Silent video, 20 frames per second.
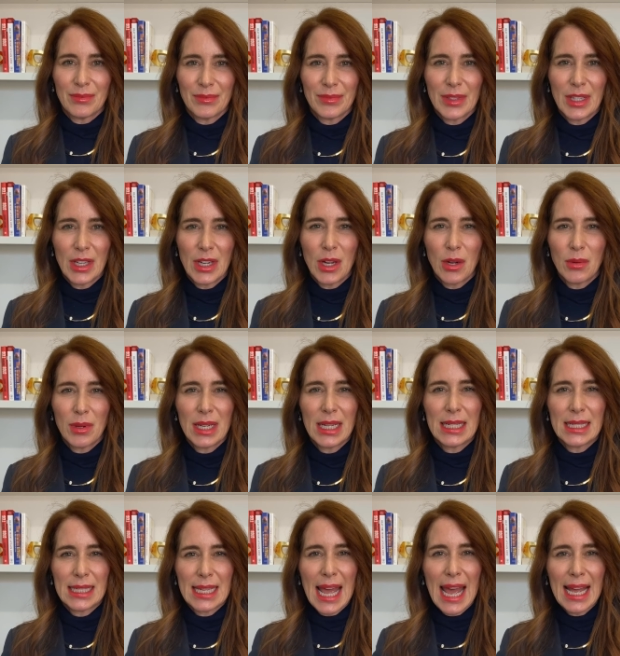you know
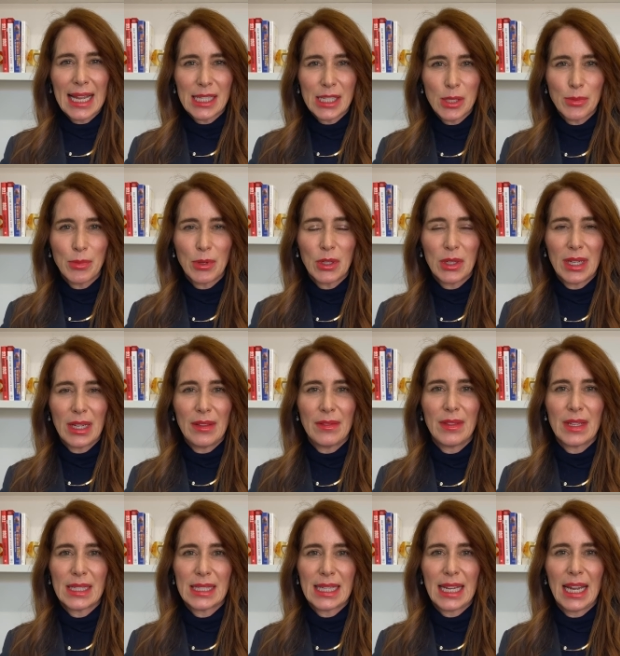is expert in
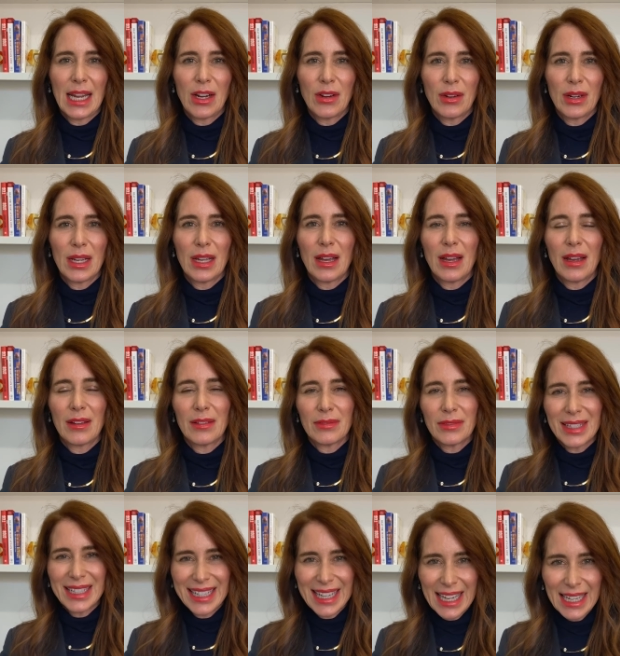this area,
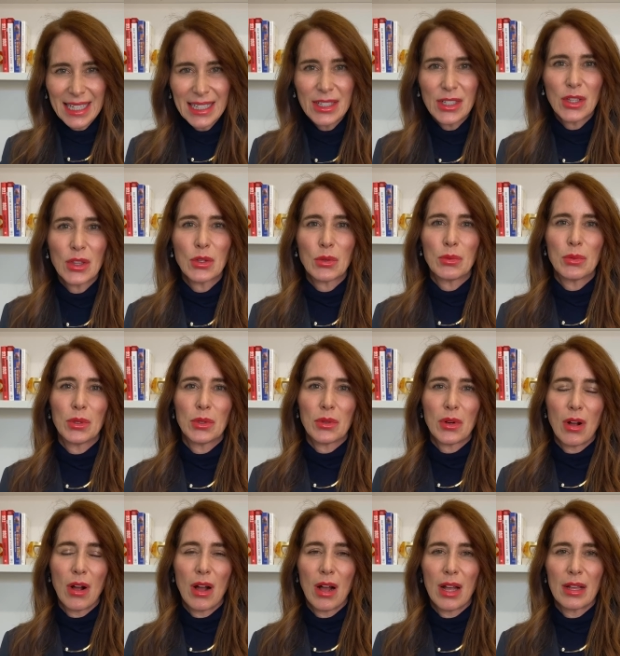of getting to the root
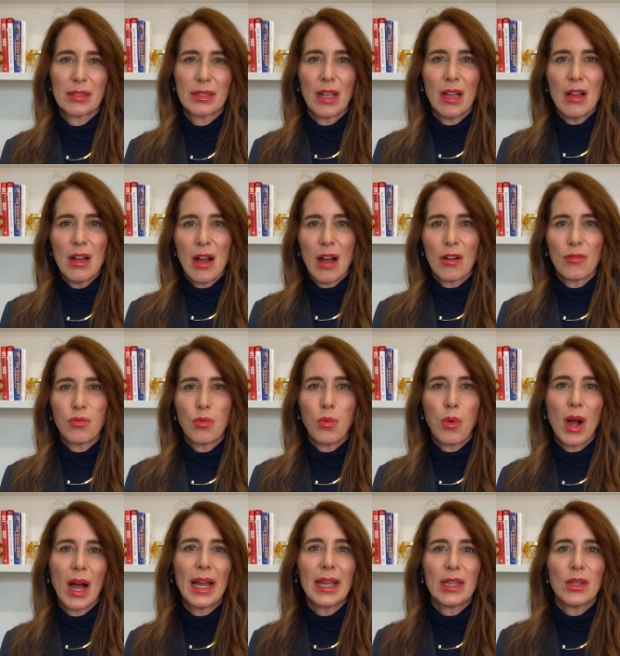cause of
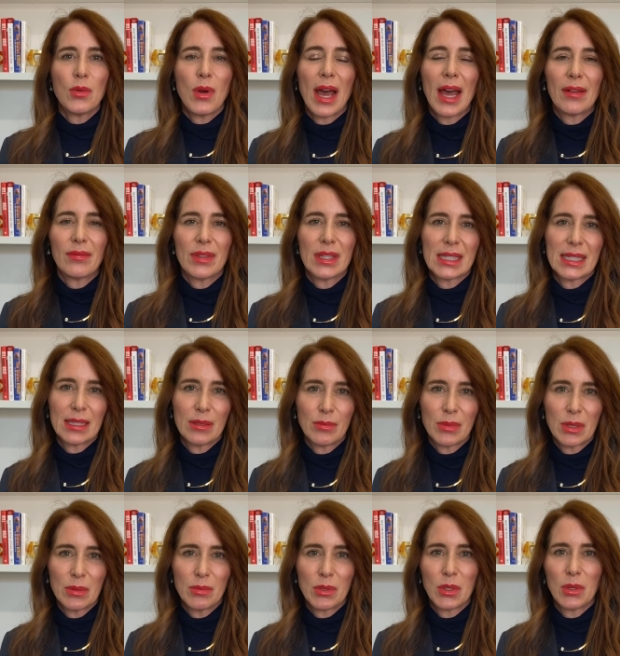why you have the
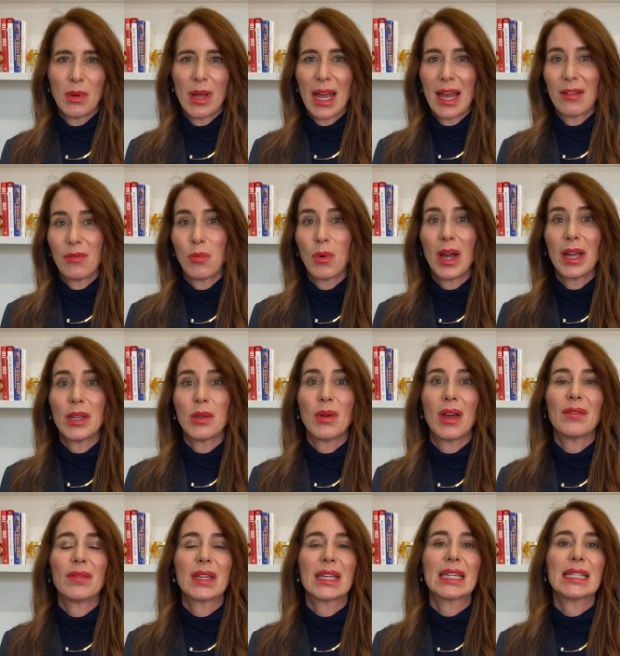symptoms you have, why you
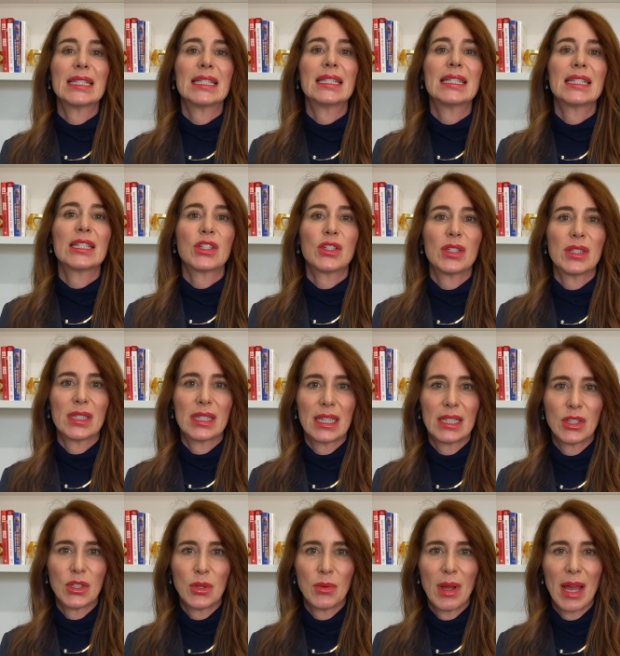have the conditions
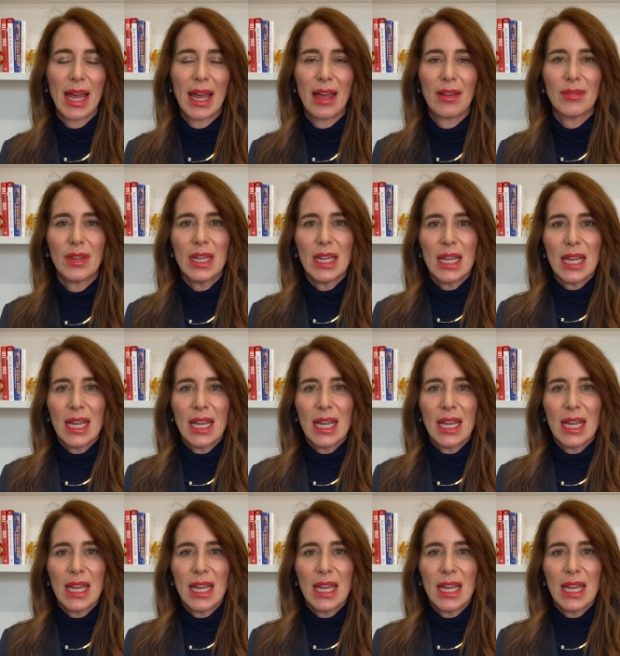that you have,